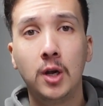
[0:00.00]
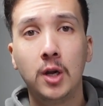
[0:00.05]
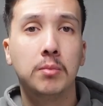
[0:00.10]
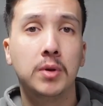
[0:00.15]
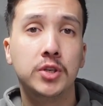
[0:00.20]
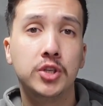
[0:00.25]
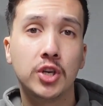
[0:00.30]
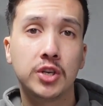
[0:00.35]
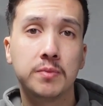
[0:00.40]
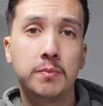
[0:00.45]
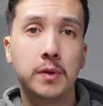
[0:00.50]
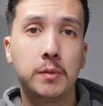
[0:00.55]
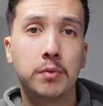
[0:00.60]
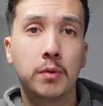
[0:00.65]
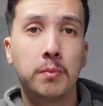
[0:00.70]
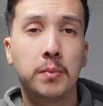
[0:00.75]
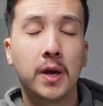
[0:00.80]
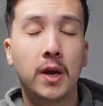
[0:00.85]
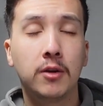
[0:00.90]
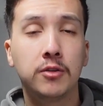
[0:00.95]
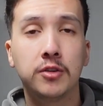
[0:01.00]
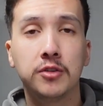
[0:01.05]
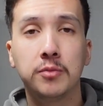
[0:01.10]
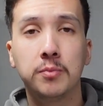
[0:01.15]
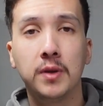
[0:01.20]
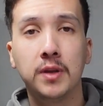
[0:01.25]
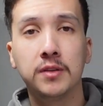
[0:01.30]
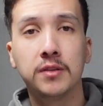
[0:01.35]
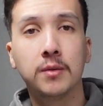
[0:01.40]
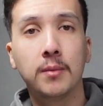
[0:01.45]
but just be prepared to
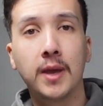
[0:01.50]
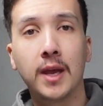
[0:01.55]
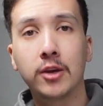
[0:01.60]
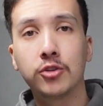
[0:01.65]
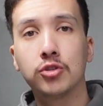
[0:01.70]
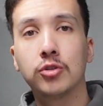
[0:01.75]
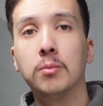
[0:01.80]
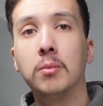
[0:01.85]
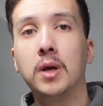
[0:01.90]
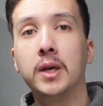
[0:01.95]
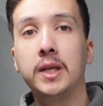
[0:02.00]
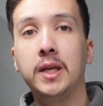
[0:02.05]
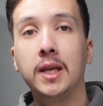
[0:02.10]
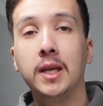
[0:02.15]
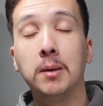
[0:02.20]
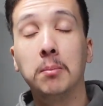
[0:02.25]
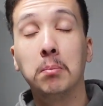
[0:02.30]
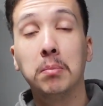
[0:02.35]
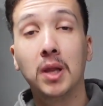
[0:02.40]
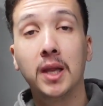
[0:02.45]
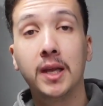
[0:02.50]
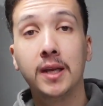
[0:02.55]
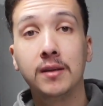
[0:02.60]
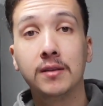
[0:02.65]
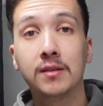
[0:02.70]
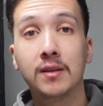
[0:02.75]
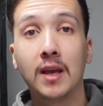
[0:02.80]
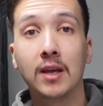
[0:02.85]
spend some extra money in blanks,